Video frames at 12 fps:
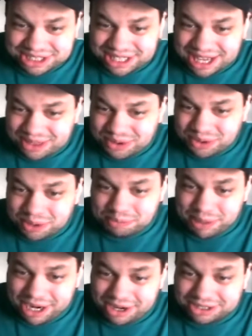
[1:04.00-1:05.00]
together in
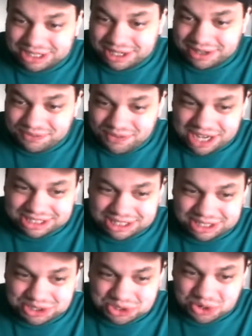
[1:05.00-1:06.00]
pairs, and he
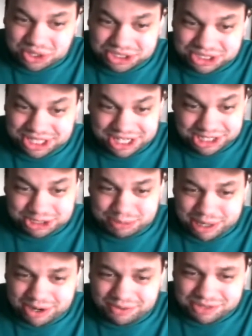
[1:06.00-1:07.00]
fastened a torch to each
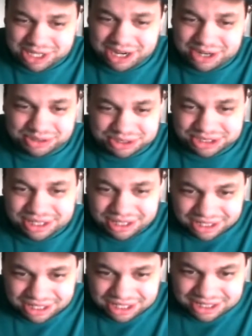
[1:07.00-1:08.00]
pair of tails.
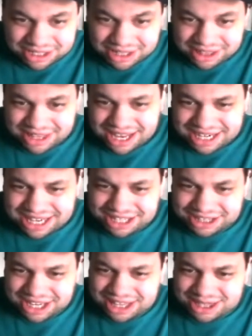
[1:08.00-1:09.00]
Then he
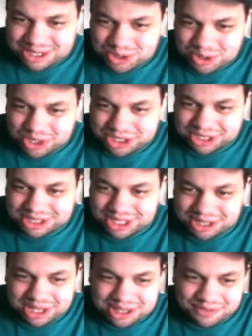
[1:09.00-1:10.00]
lit the torches
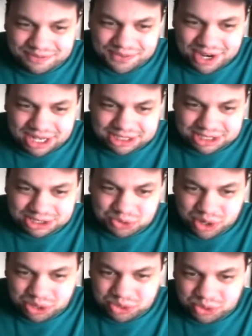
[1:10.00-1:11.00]
and let the foxes
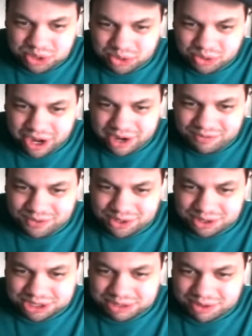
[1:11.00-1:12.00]
run through the grain
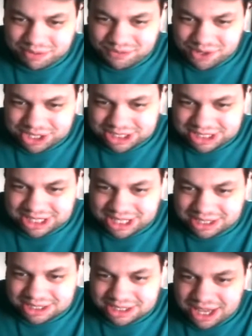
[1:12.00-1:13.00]
fields of the
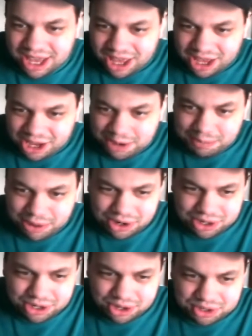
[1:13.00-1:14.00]
Philistines. He
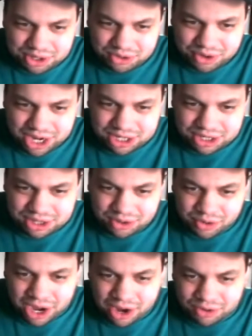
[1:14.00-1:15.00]
burned all their grain to the
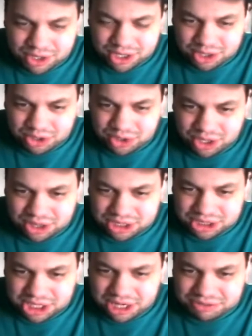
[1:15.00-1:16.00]
ground, including the
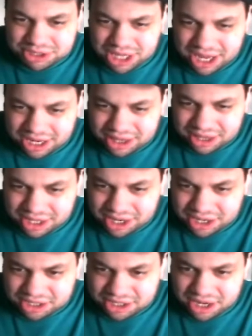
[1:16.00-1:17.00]
sheaves and the
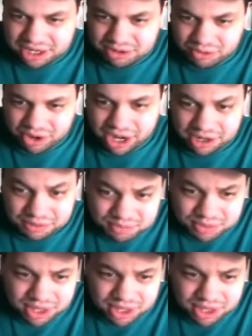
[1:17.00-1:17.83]
uncut grain.